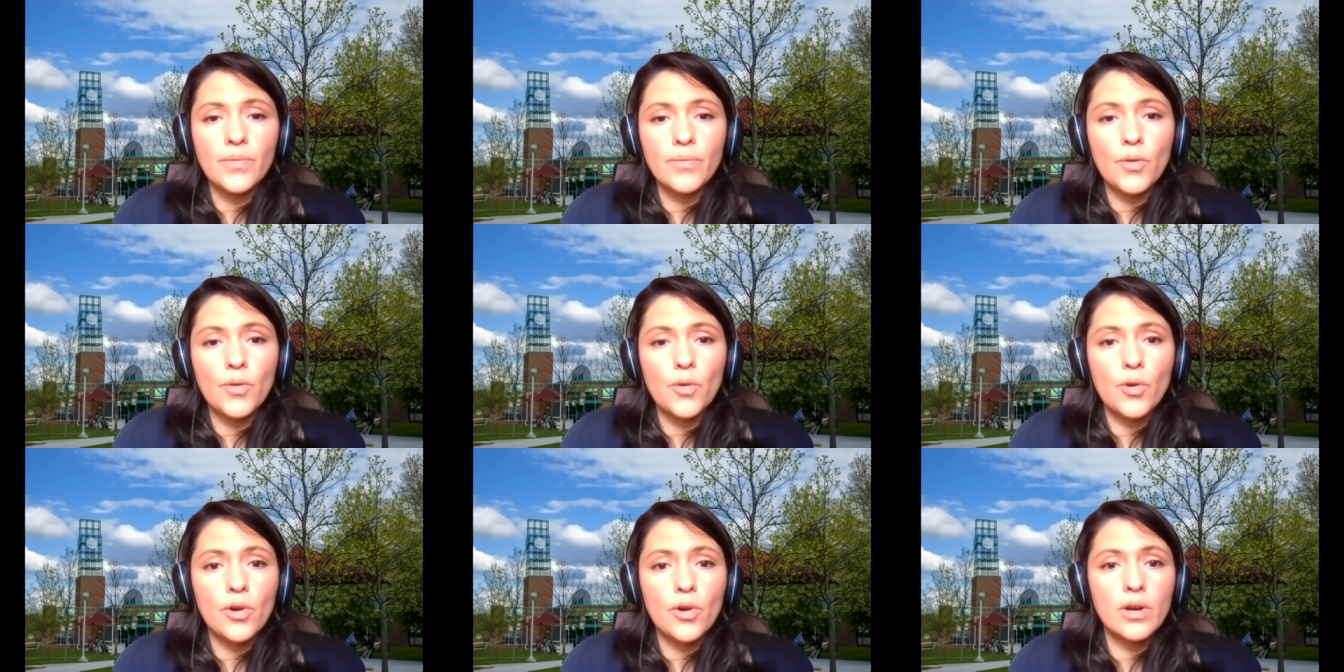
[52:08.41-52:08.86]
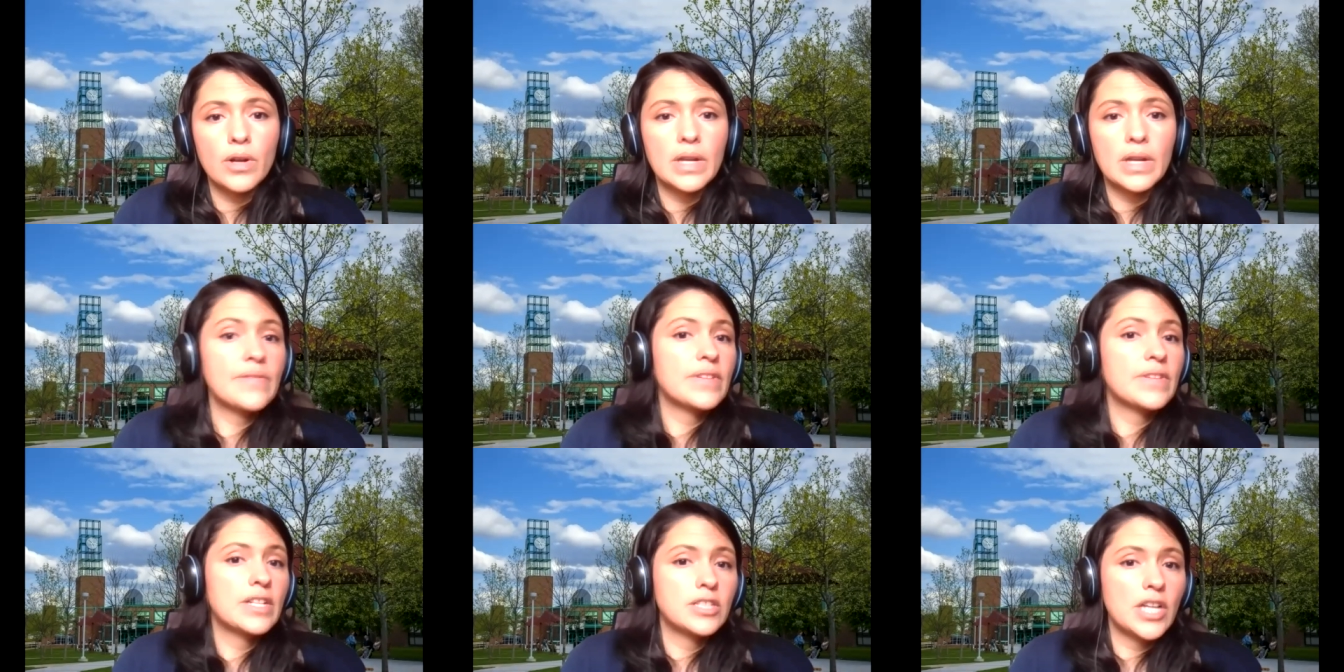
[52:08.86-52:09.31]
or
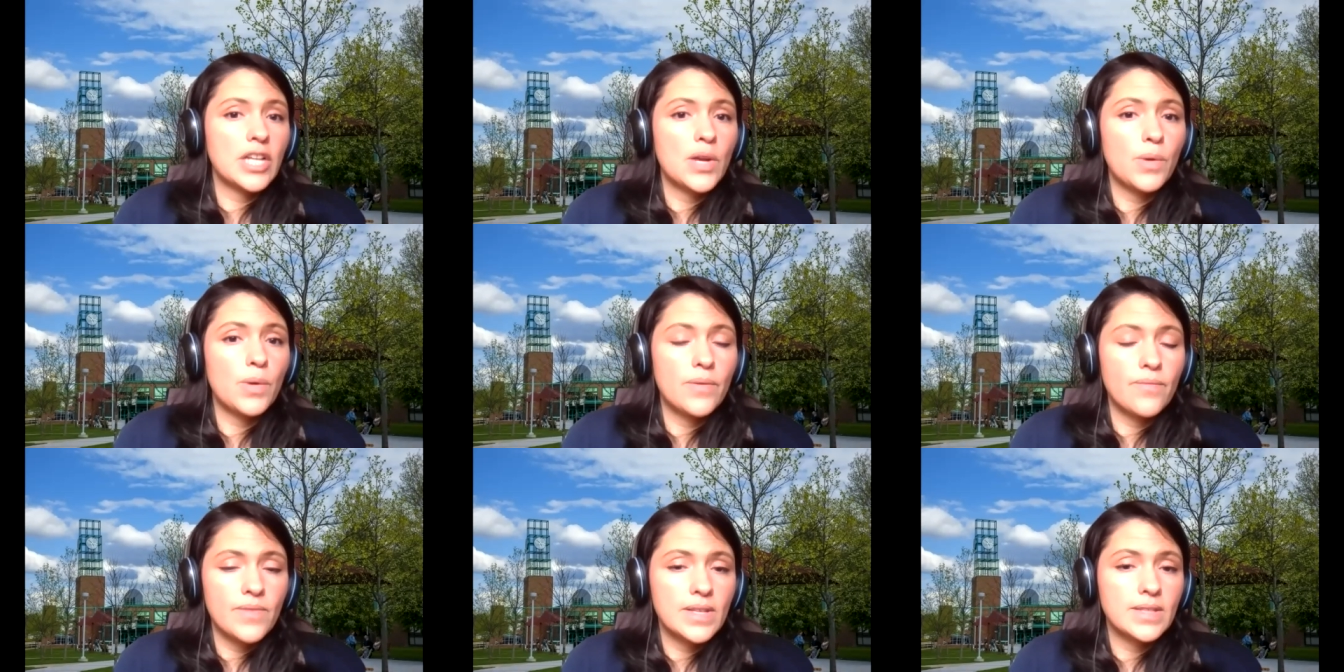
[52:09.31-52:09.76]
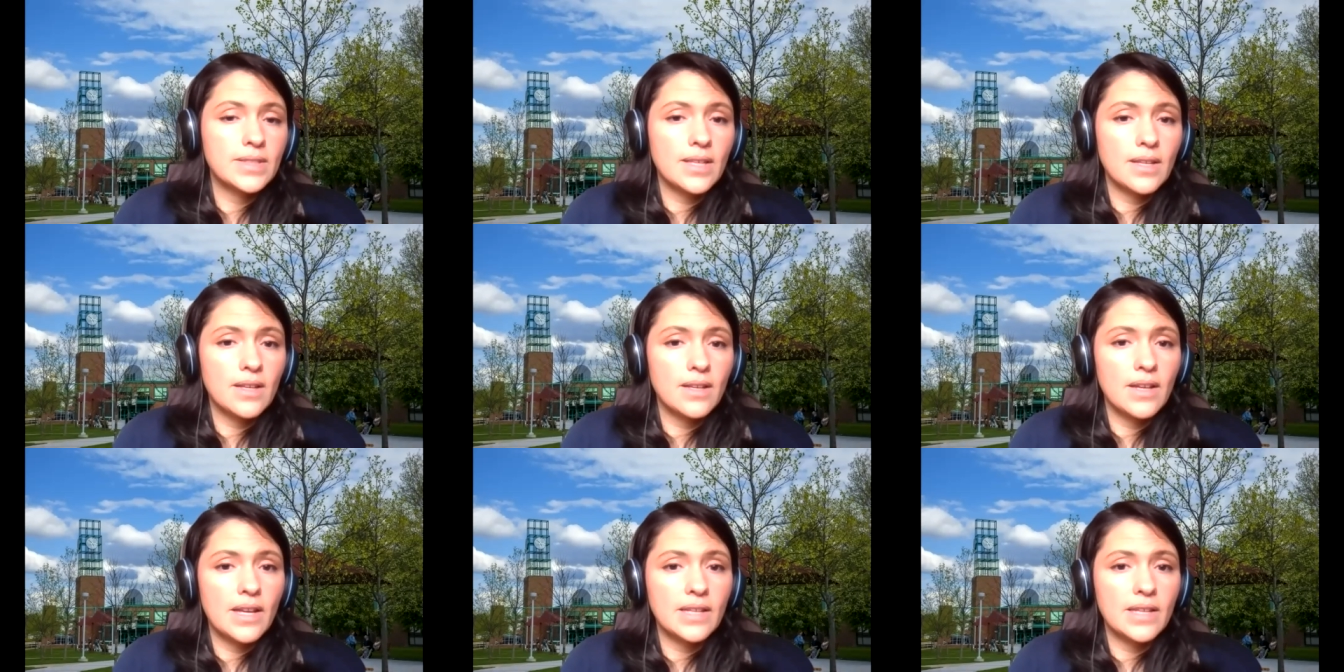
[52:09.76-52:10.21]
even a J one
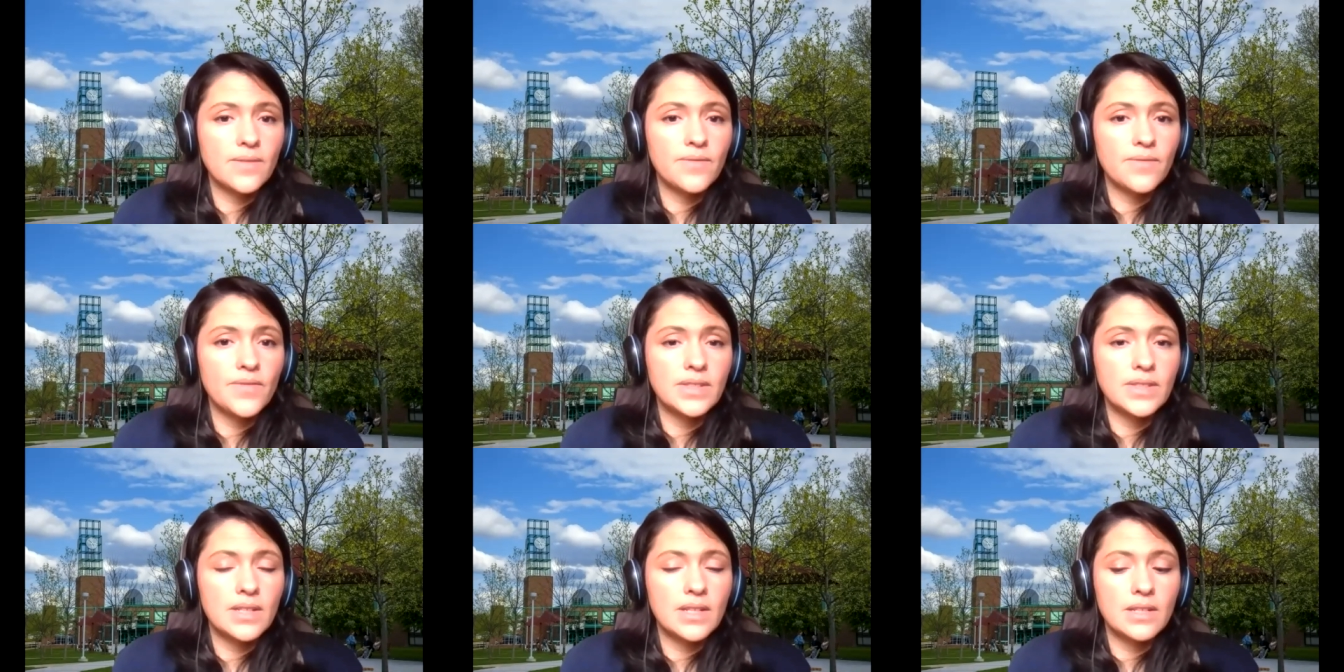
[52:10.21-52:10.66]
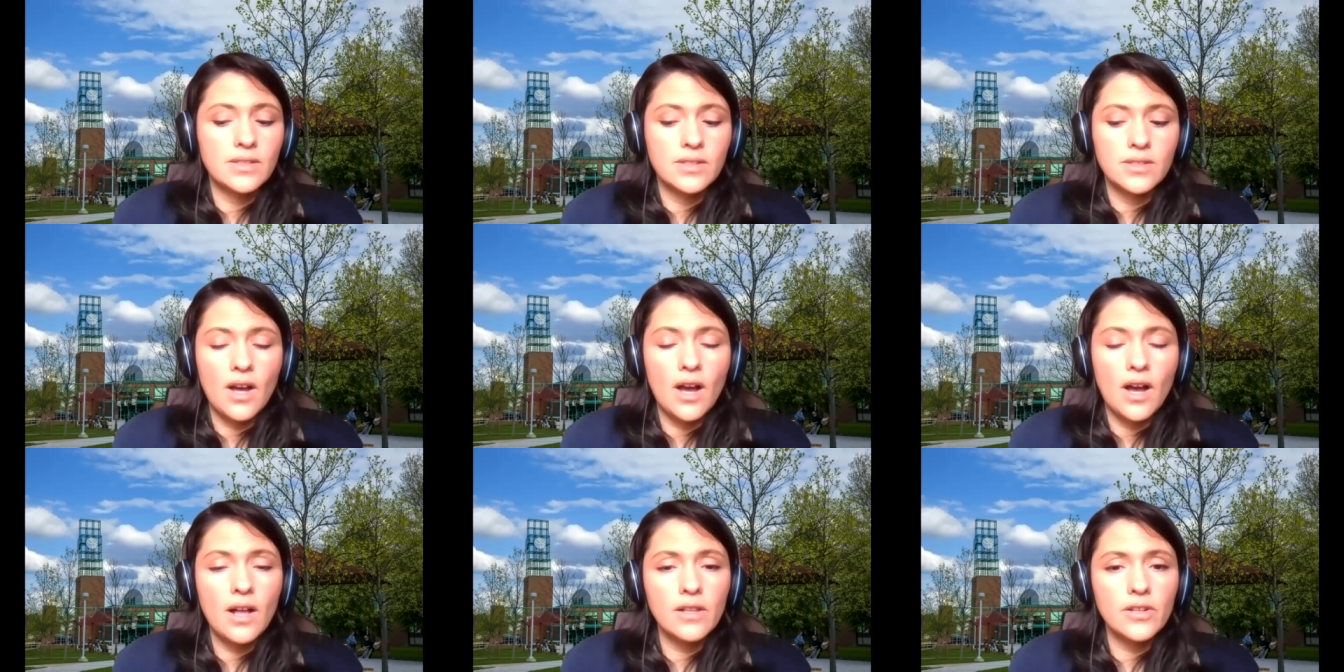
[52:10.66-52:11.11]
visa as a visiting
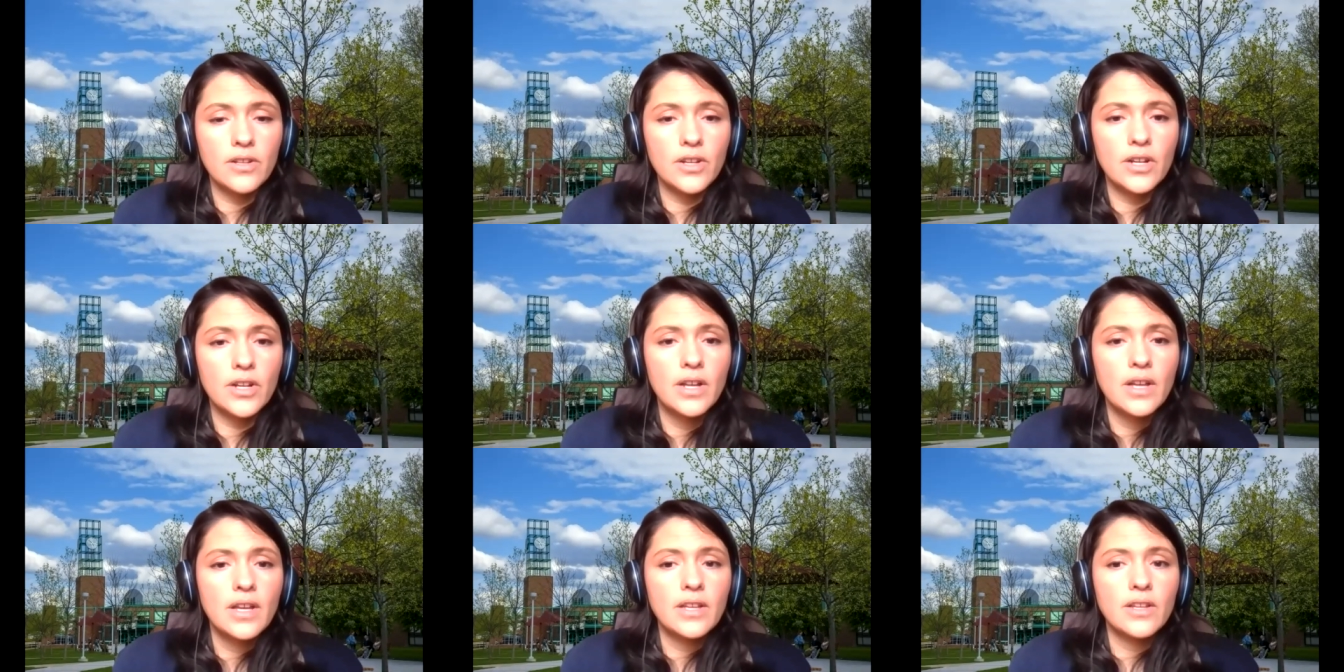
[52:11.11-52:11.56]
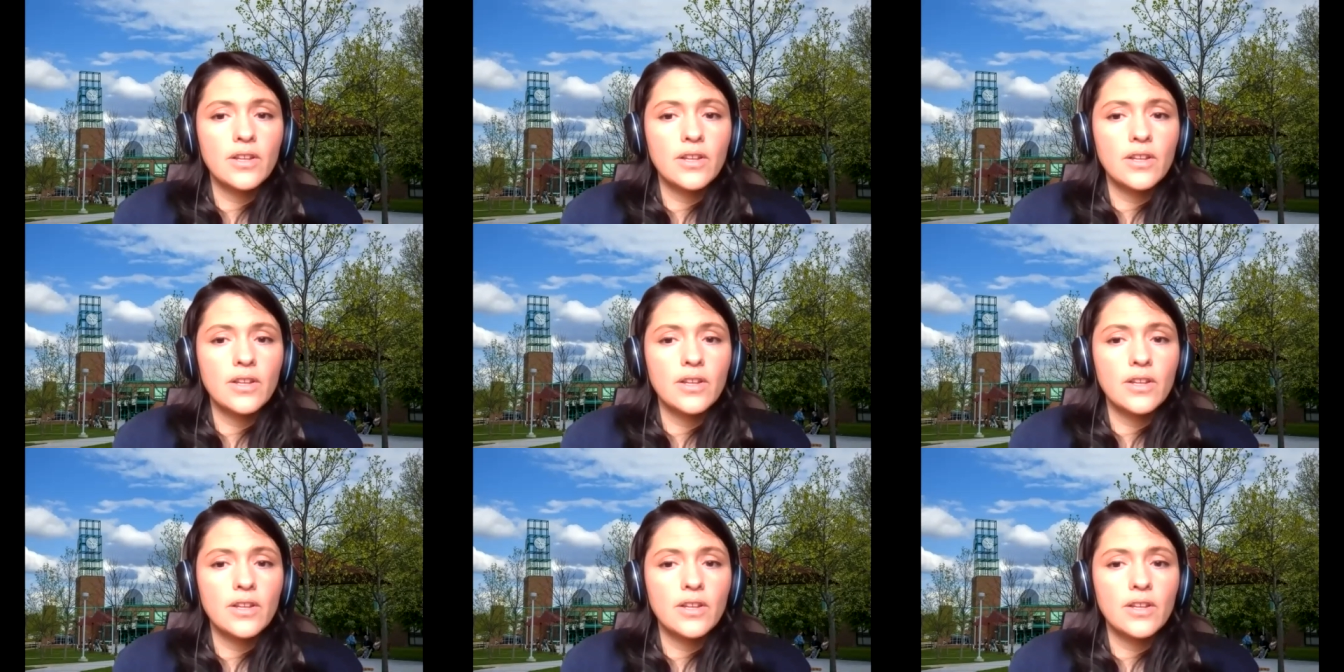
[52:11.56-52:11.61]
scholar,